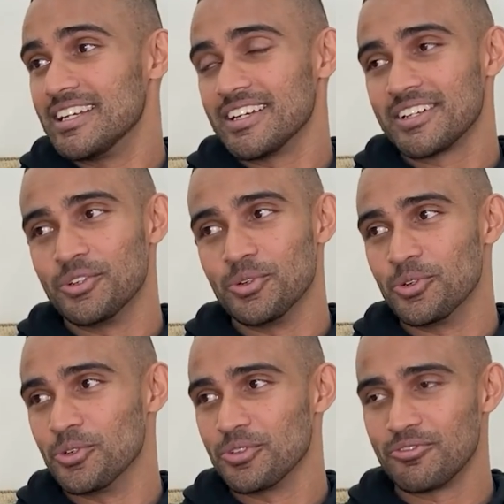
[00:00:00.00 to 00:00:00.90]
like
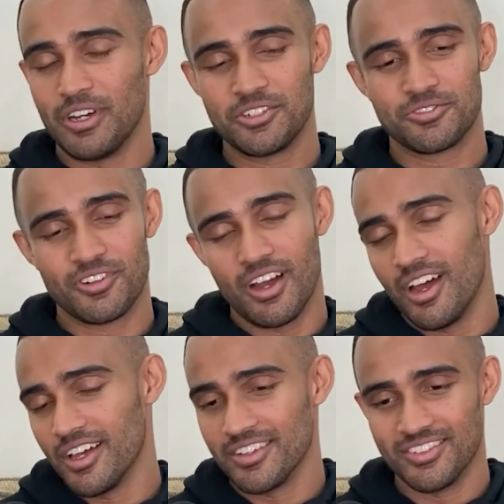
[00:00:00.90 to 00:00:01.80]
no-nos, French
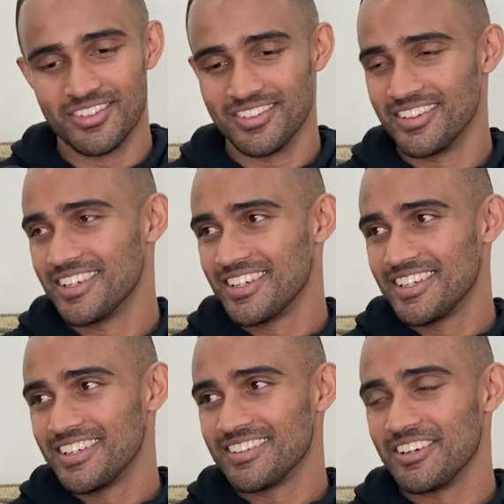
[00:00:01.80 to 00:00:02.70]
fries and
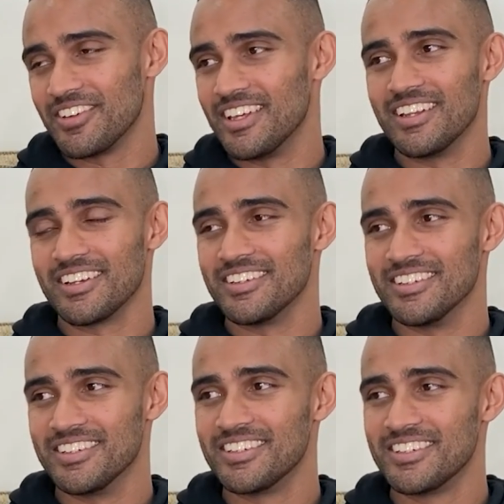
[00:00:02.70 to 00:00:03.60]
stuff like that, like no.